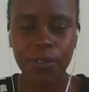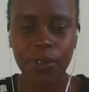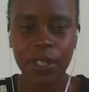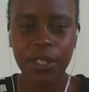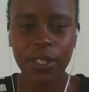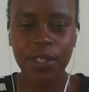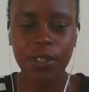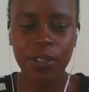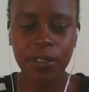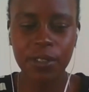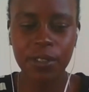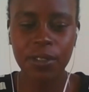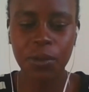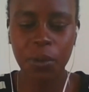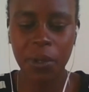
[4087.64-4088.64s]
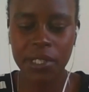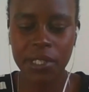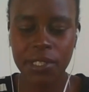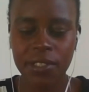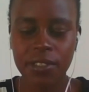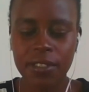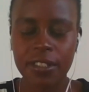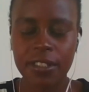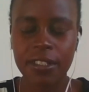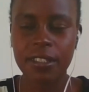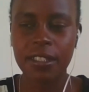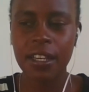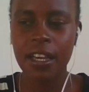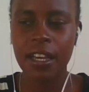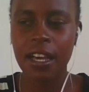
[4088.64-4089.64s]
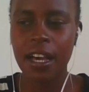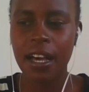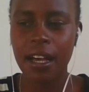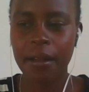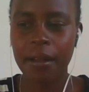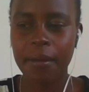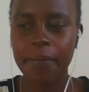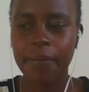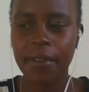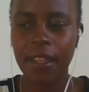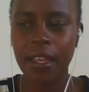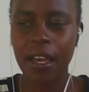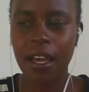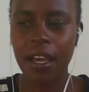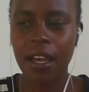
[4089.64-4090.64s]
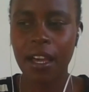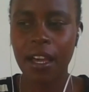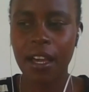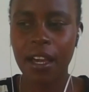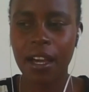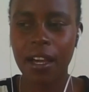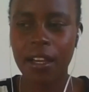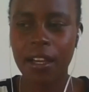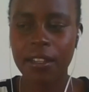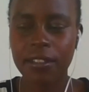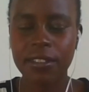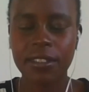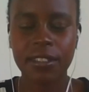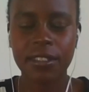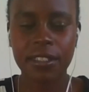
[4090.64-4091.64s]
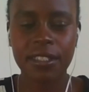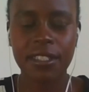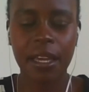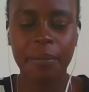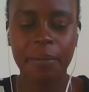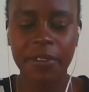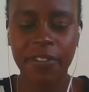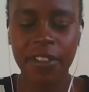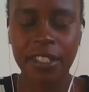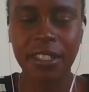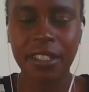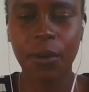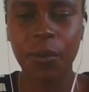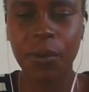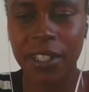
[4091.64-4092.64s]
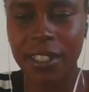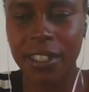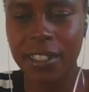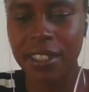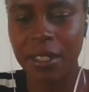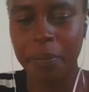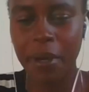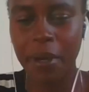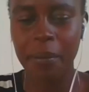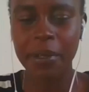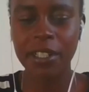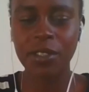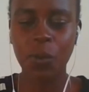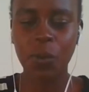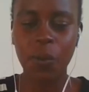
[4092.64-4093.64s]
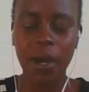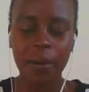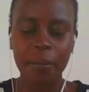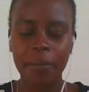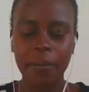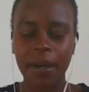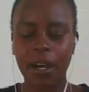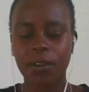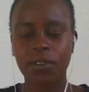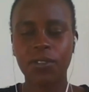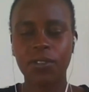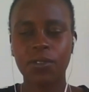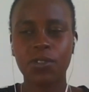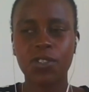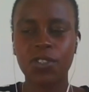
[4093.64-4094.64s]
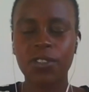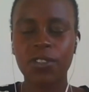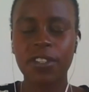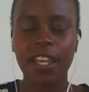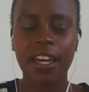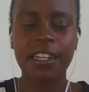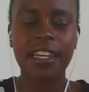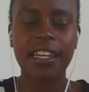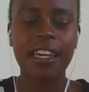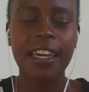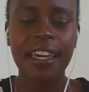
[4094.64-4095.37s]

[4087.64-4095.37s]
very good questions. Um, is the IPFS network the permanent web? How do you ensure that?